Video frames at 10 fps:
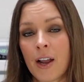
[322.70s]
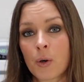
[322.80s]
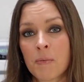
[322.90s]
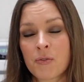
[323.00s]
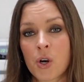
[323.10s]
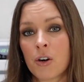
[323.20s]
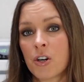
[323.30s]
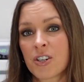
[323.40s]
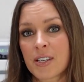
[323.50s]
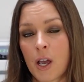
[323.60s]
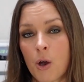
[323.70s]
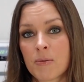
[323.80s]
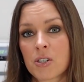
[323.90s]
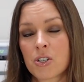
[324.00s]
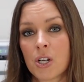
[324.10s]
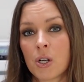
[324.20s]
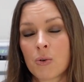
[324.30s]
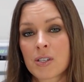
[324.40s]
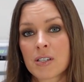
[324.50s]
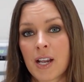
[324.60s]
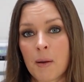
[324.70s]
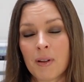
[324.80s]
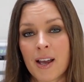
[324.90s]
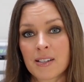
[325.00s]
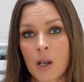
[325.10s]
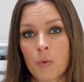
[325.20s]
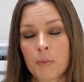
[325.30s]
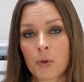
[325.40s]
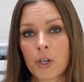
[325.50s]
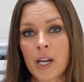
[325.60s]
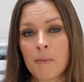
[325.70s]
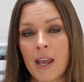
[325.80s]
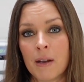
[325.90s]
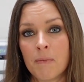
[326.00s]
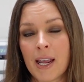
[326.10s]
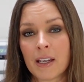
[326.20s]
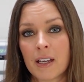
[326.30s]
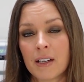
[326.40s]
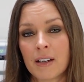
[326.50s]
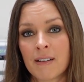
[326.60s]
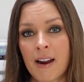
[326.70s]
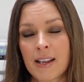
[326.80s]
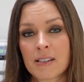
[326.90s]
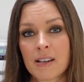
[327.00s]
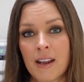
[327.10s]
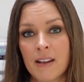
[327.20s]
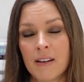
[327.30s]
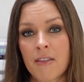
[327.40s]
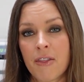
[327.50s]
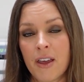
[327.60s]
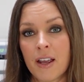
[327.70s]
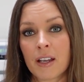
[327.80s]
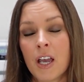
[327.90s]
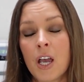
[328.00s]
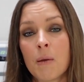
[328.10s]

that cream of tartar just helps to stabilize that whipped cream and make it nice and thick.